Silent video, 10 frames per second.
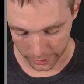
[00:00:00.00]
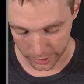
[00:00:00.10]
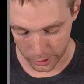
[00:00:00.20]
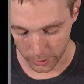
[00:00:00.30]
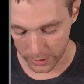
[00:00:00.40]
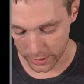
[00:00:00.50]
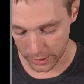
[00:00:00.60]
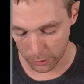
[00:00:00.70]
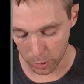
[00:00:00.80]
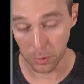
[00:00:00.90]
And as you can
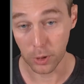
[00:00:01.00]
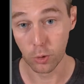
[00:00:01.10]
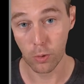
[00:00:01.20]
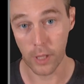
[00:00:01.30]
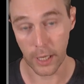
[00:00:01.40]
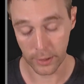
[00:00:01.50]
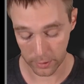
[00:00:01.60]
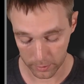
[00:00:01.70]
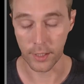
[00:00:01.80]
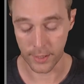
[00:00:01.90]
see, when we do that,
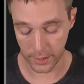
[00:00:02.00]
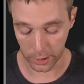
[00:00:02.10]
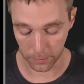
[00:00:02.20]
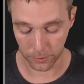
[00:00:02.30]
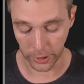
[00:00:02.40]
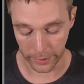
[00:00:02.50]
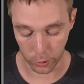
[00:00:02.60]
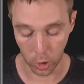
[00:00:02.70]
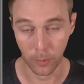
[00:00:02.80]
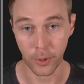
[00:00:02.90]
instead of
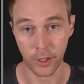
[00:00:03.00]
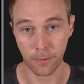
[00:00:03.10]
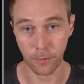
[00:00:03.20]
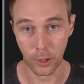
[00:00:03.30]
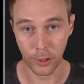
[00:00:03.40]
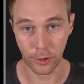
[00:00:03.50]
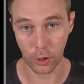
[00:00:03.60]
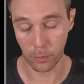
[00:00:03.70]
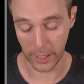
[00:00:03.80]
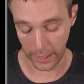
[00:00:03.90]
trying to open a folder
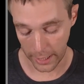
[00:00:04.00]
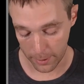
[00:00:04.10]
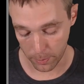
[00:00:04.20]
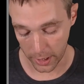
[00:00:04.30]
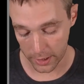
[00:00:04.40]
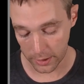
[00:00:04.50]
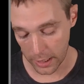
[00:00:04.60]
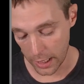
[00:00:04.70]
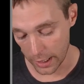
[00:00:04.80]
on my iPad,